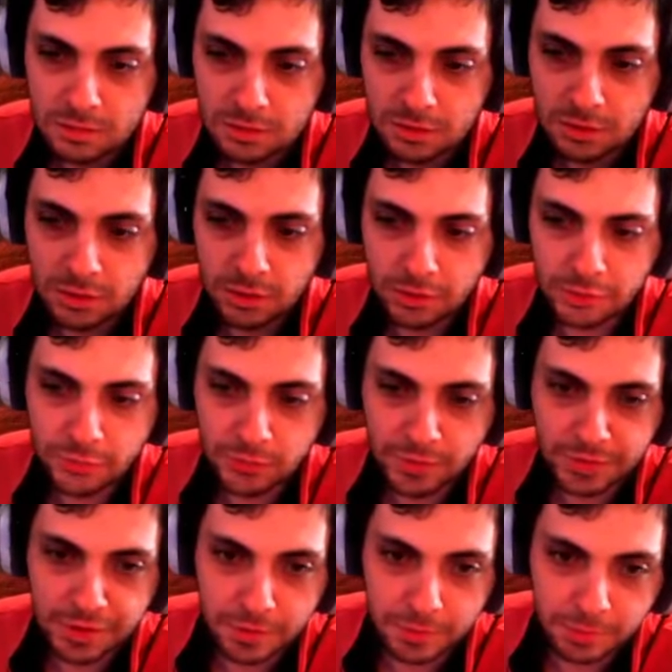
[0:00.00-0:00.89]
Alright, so
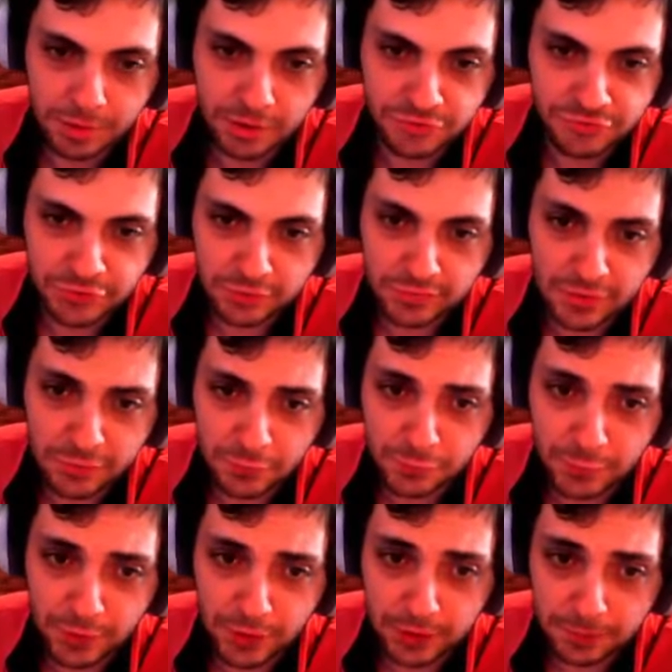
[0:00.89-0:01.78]
they did a blood gen, that's
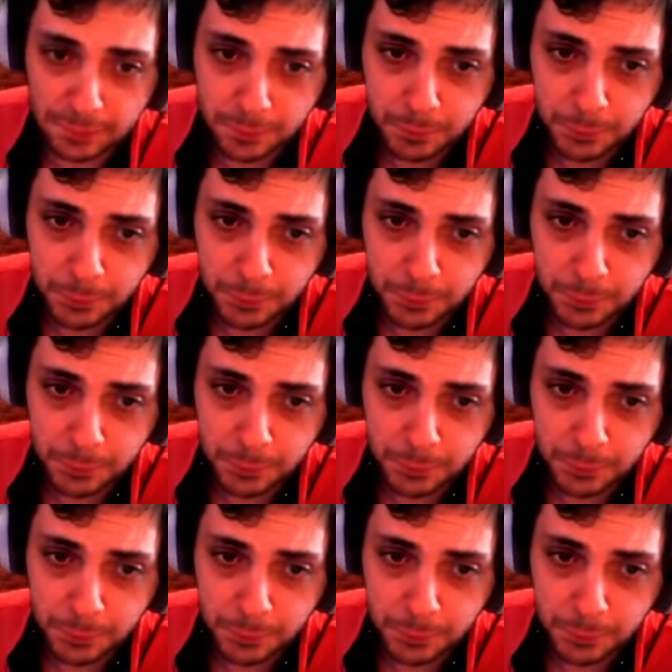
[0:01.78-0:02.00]
fine.